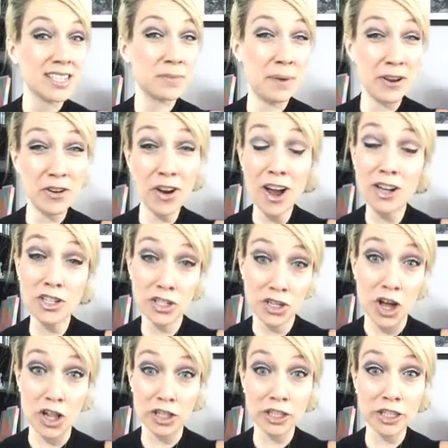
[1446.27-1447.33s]
Spend your
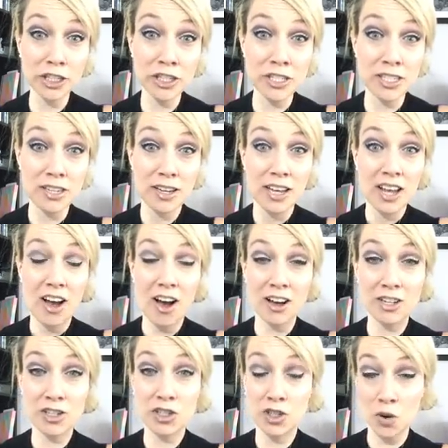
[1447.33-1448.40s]
$100
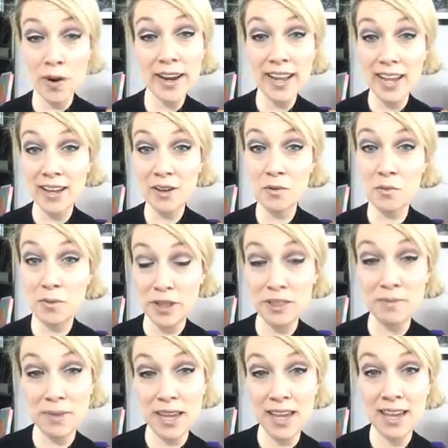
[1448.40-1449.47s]
on joining
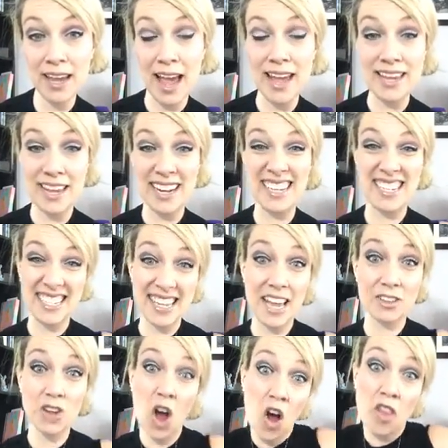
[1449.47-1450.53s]
with me and getting
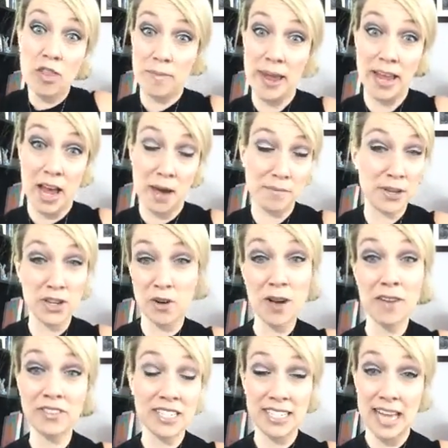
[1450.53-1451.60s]
discounts on the makeup. You don't
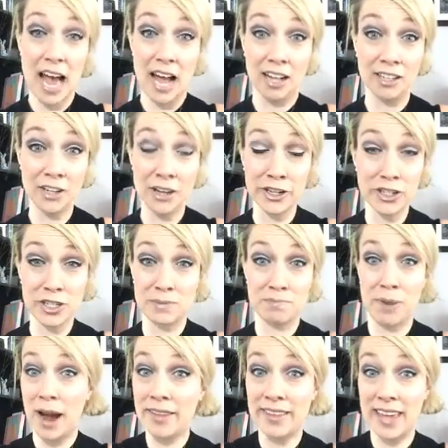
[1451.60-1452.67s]
have to sell. You can just
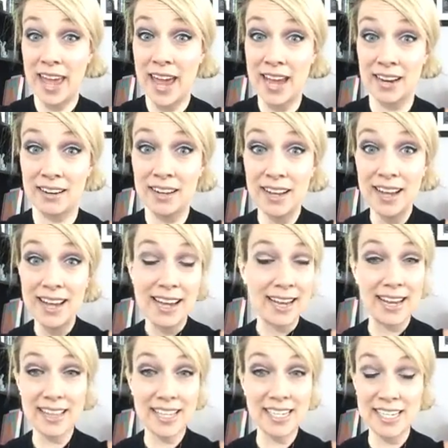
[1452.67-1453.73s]
buy the kit,
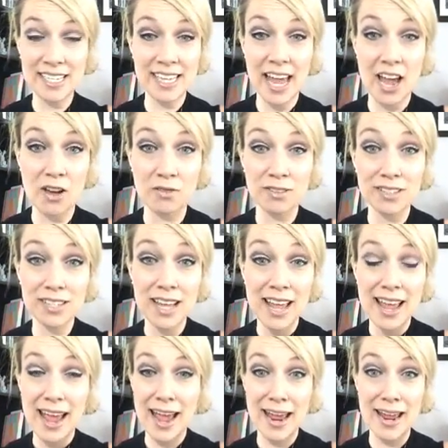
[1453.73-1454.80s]
get the discounts,
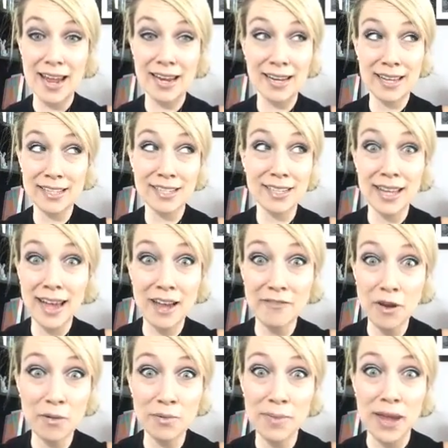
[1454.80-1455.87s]
and get to like have
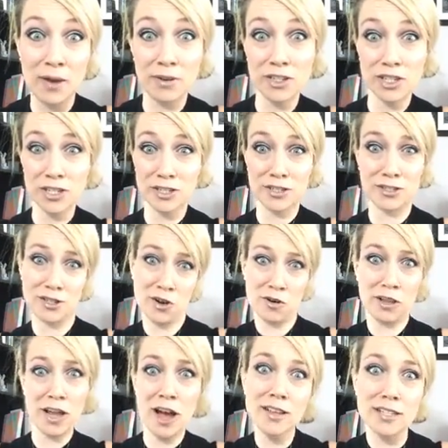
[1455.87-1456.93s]
fun with me, which is
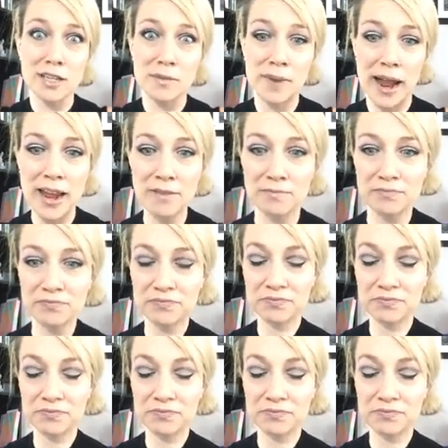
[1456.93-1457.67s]
totally awesome, right?